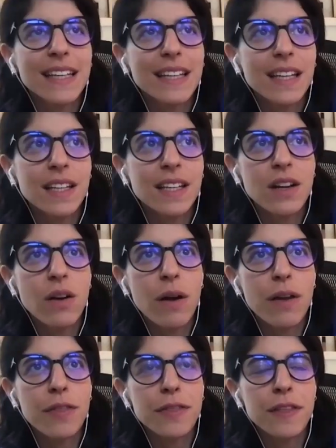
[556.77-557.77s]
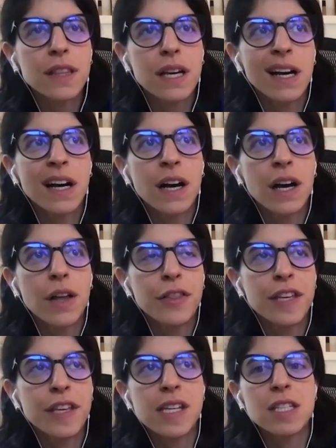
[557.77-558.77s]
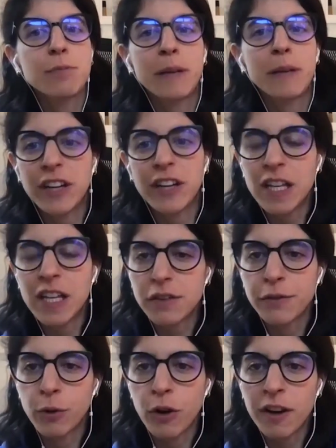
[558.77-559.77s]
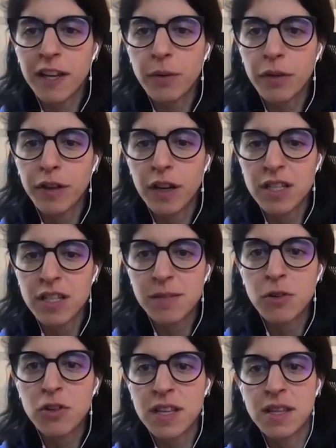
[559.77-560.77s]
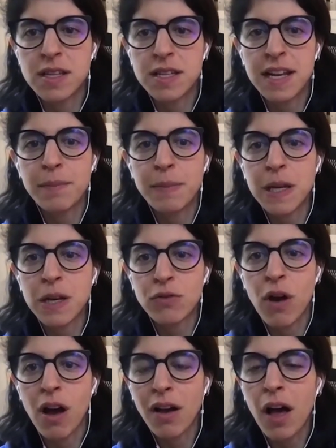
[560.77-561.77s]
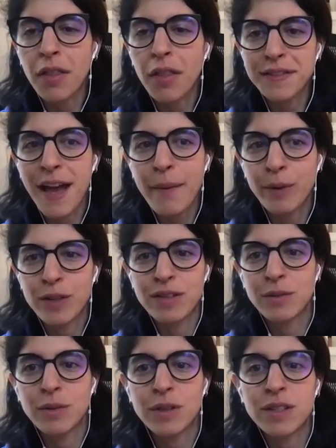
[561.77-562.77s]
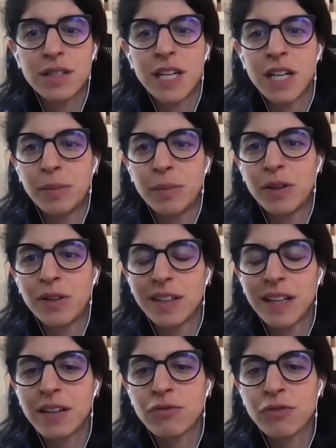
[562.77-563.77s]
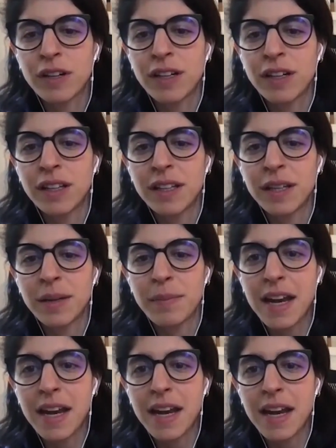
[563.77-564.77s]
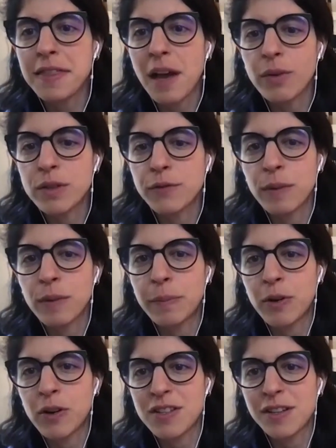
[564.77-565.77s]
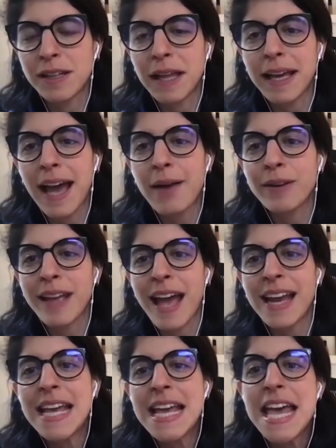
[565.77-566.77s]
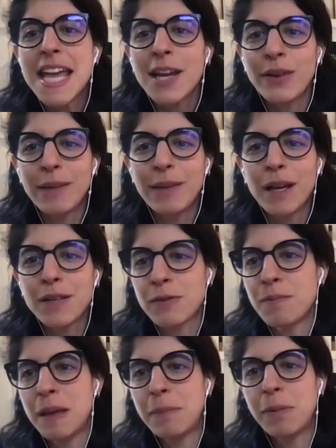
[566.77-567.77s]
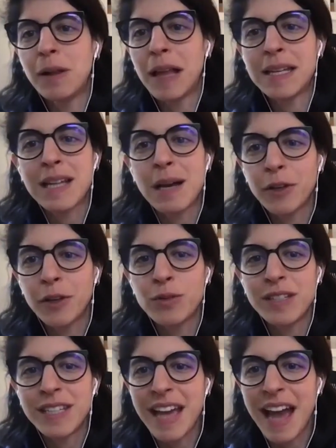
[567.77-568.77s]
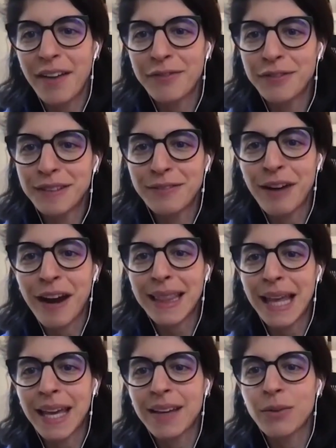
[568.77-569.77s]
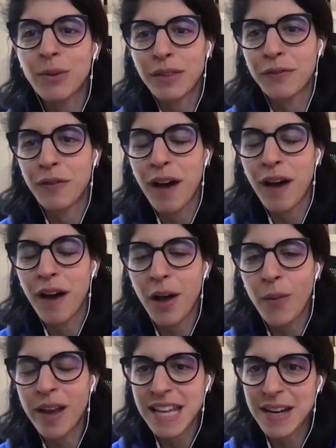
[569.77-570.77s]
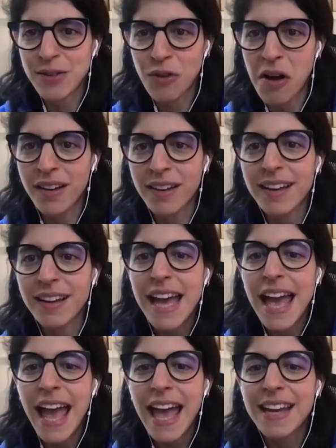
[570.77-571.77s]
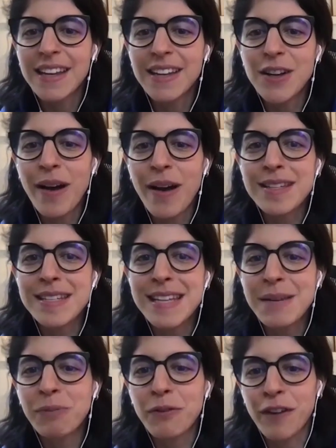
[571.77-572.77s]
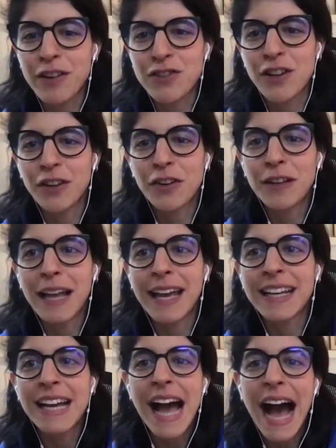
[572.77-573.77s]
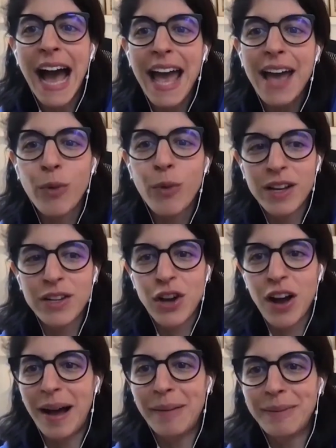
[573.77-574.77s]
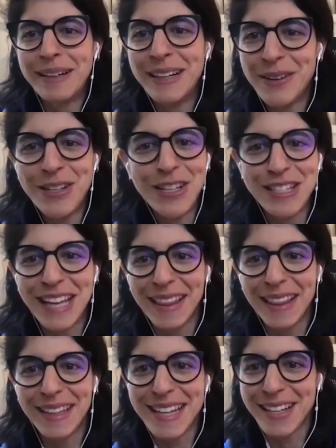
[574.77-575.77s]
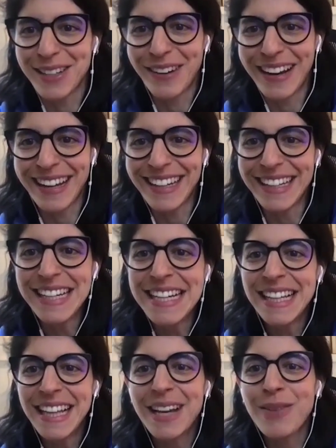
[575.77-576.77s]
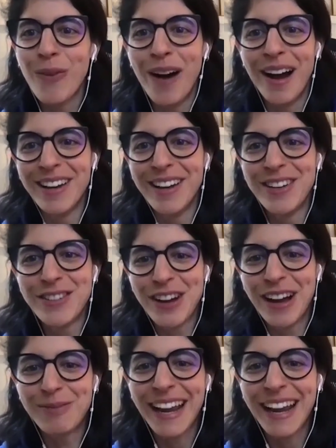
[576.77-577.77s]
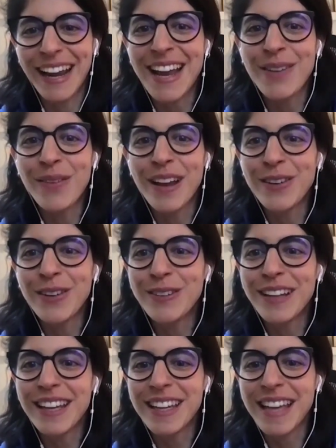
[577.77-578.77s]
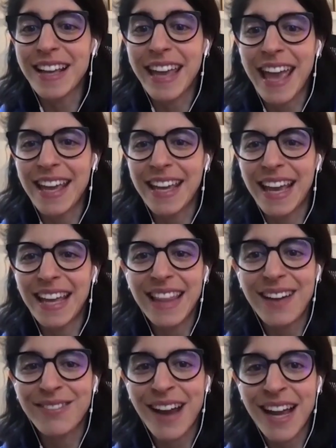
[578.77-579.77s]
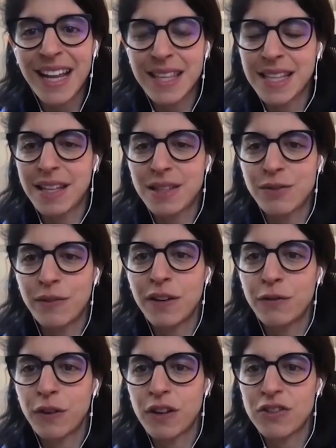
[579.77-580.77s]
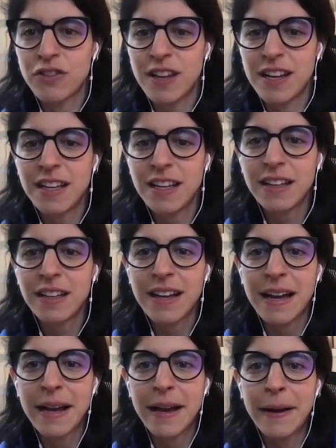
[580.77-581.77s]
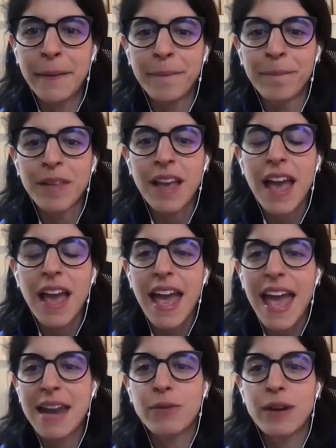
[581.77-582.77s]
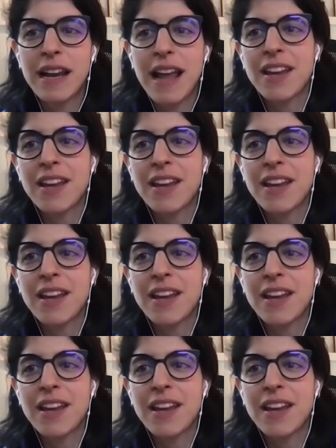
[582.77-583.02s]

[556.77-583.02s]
I think the experience of working with customers and the data being wrong all the time was terrible, like really bad. And I think that was for me personally. Like I would get, emails from people like WTF, right? Like, what the fuck? Why is the data wrong? And, as a data professional, you're like, I had one job, which is get the data right. Like one job, right? And when you can't get that right, I think that's very frustrating. And when,